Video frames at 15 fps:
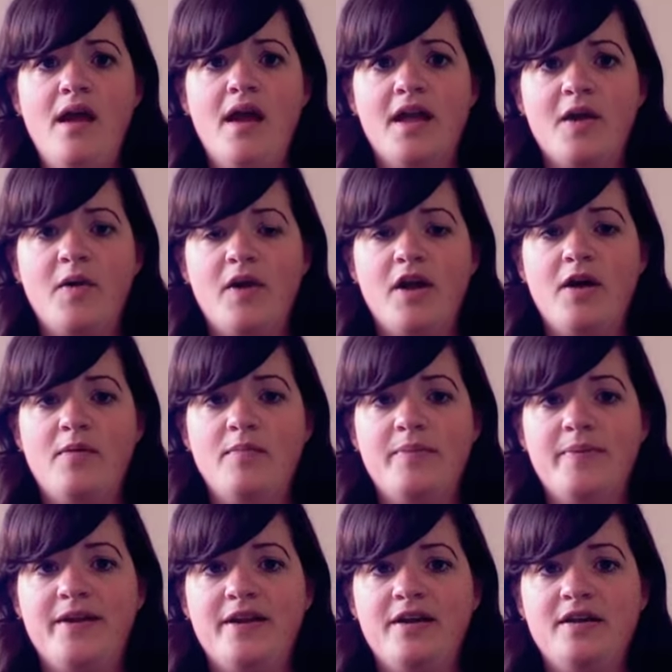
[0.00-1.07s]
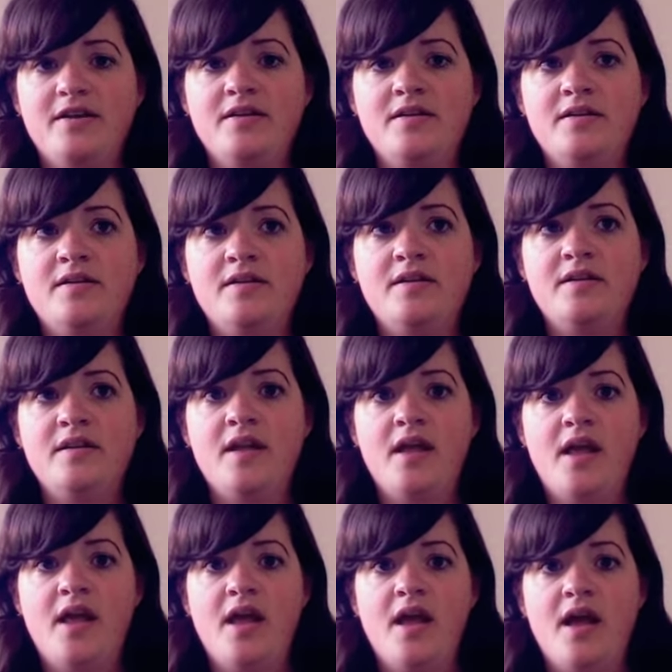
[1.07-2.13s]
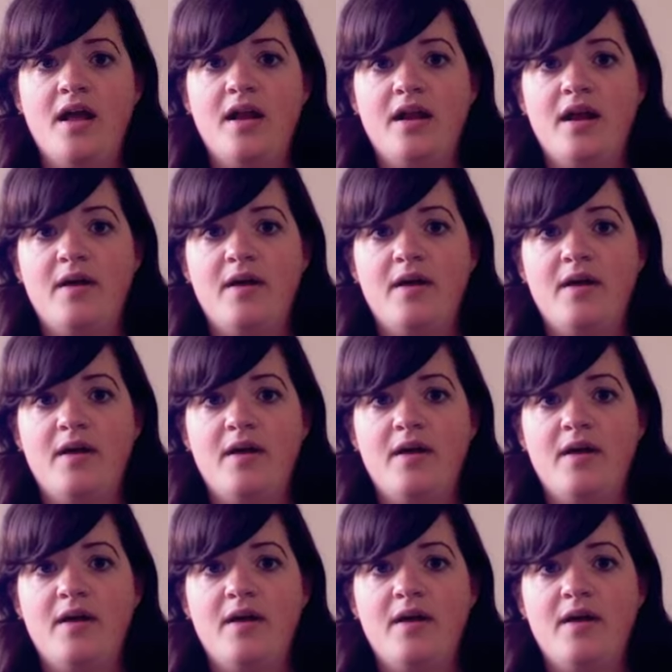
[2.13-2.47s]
And going home will be good. And